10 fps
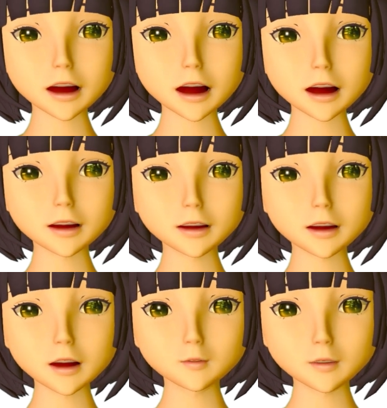is
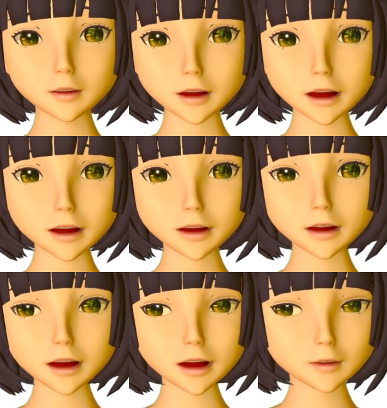the most
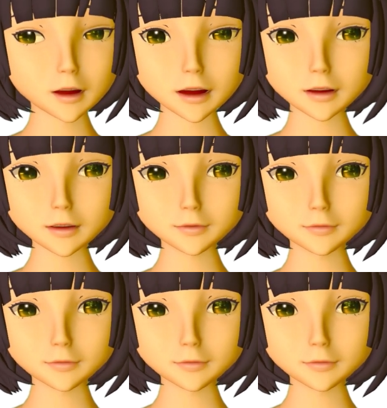delicious in the world.